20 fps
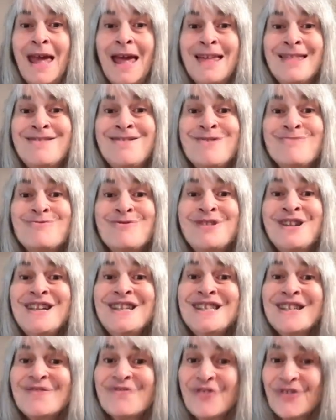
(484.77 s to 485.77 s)
And the
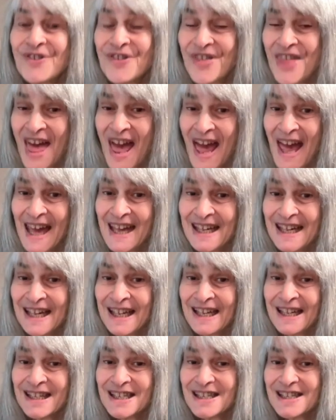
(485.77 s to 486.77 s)
reason for that
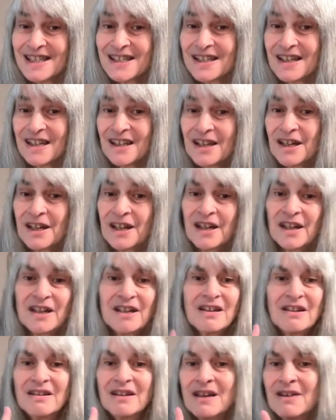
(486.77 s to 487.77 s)
is
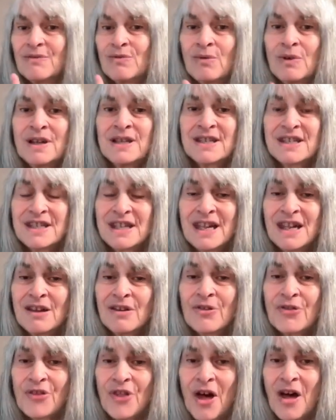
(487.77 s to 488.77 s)
you don't have one
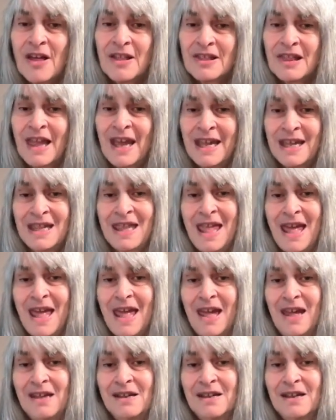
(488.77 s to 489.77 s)
single thought like
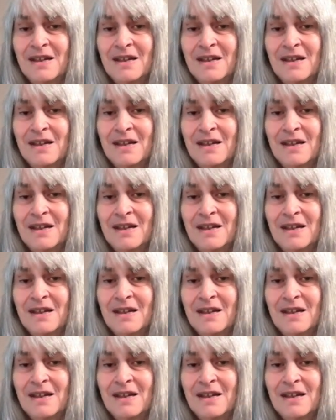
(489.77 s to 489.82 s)
that.